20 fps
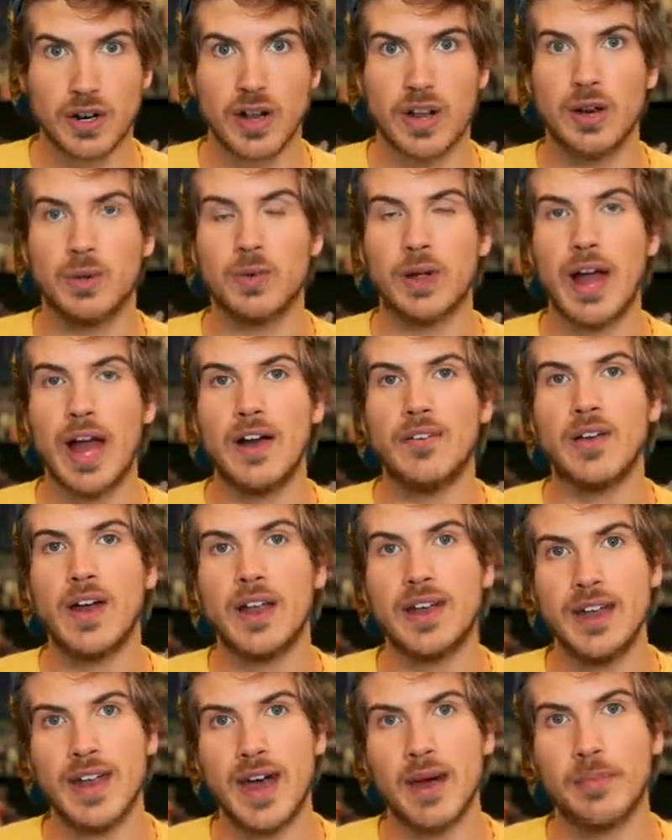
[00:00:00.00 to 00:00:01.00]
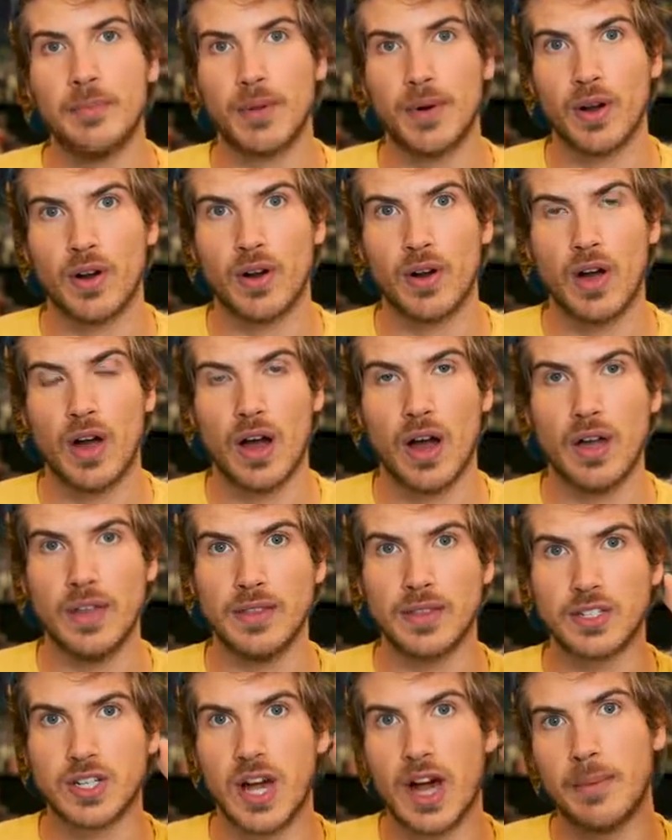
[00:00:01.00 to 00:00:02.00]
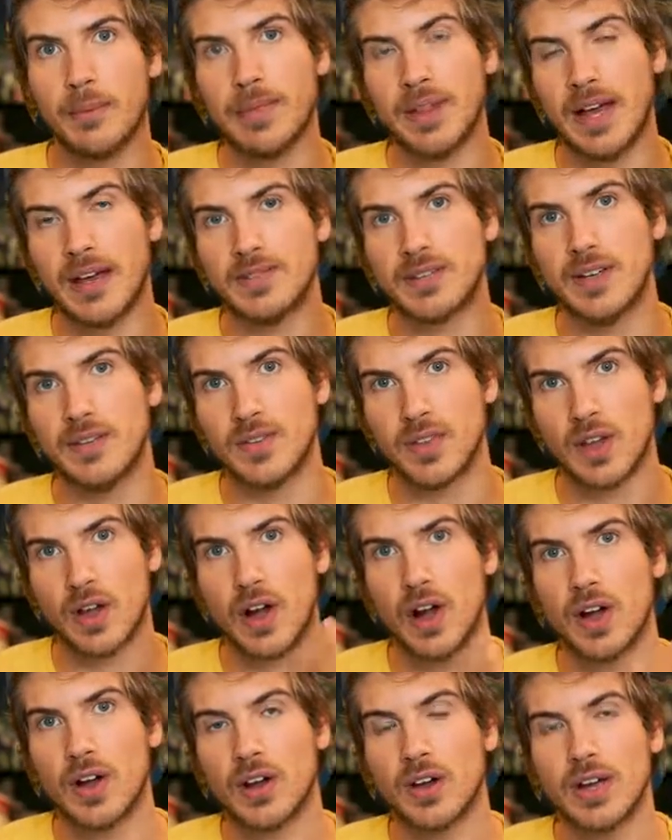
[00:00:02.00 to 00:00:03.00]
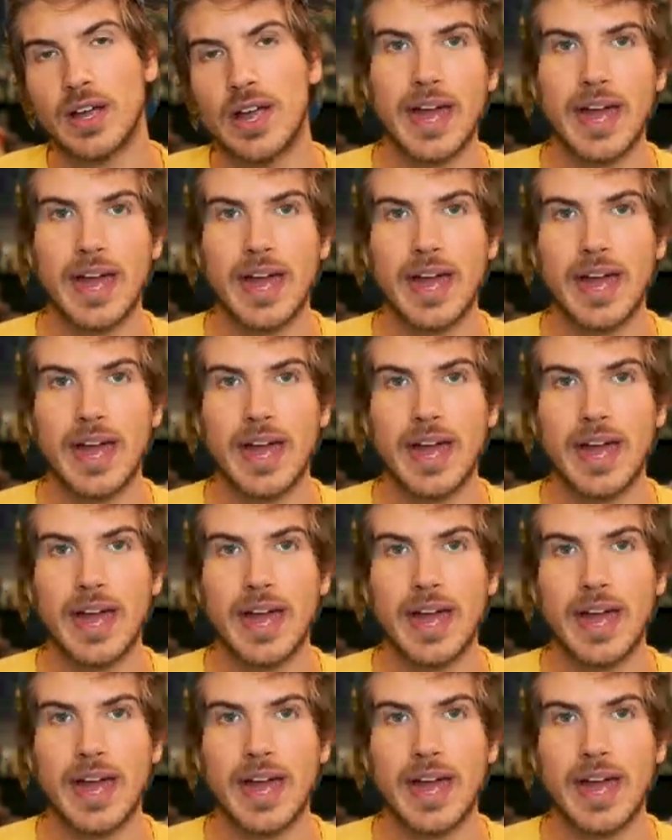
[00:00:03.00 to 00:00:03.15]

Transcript: and it will have a number on the top left of the card.